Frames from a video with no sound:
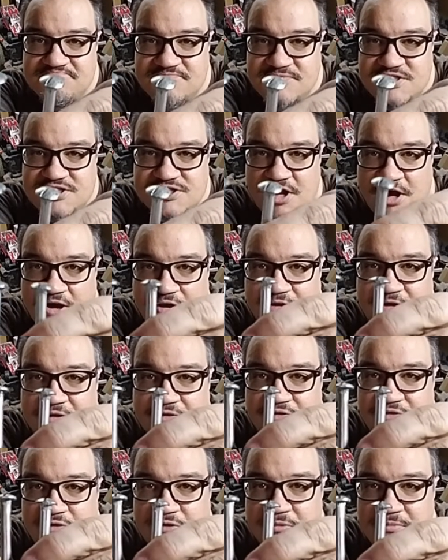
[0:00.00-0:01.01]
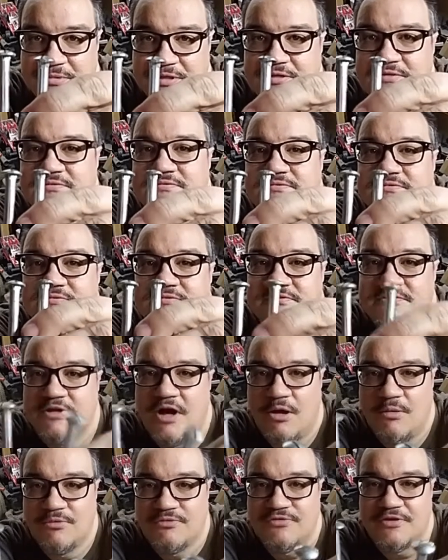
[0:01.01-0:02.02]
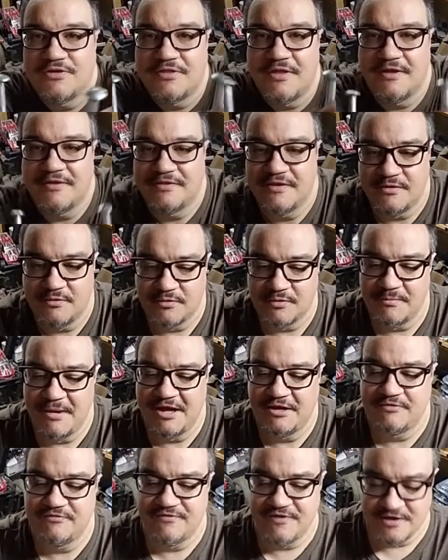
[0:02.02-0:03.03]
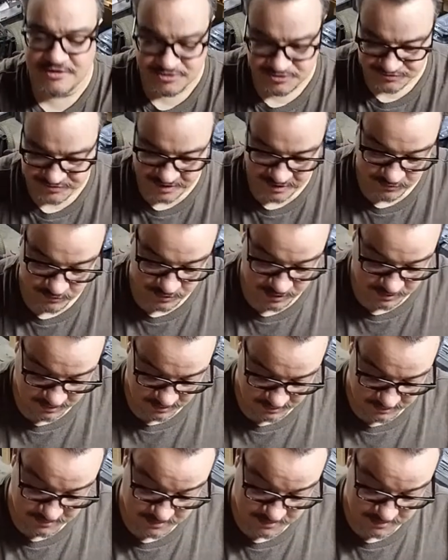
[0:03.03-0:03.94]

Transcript: sawed into them. Almost looked like they were manufactured that way.